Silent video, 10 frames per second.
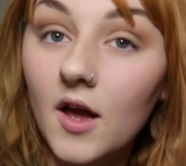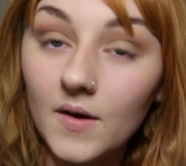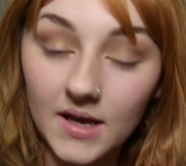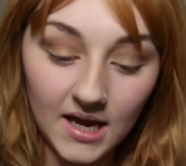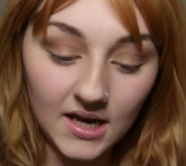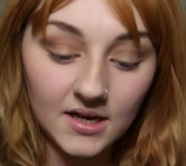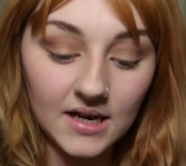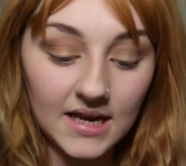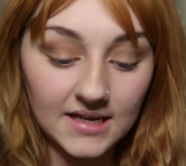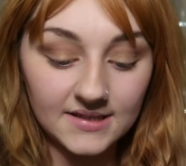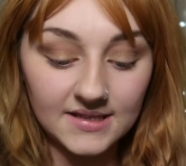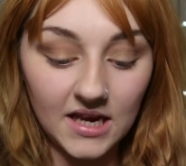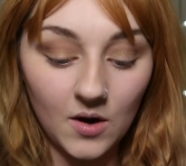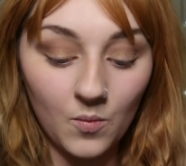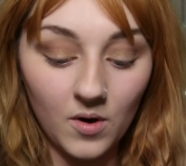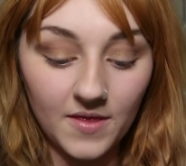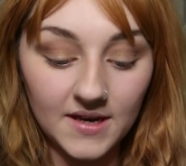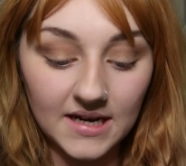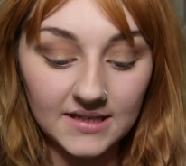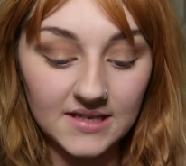Okay, let's see what the
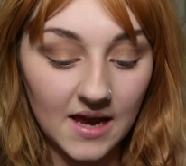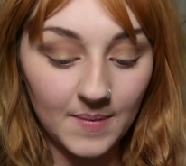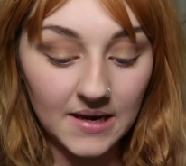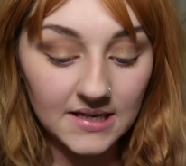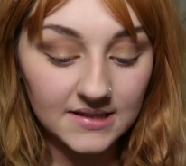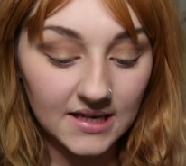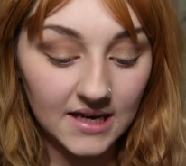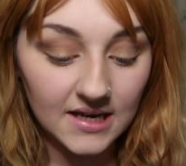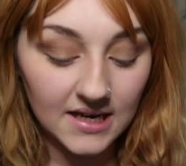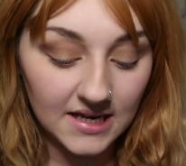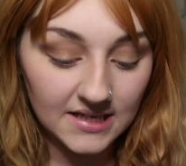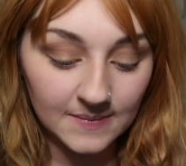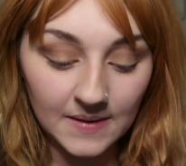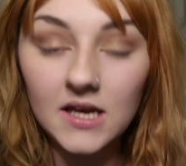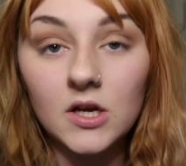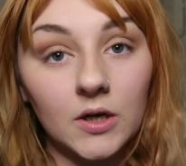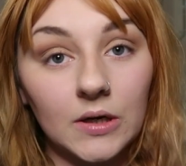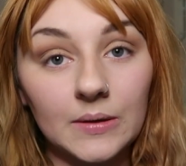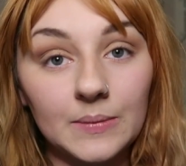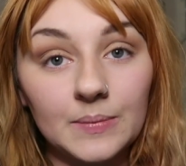next step is in his
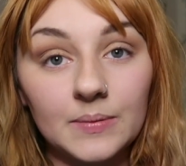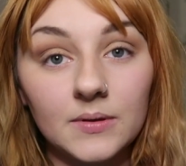makeup.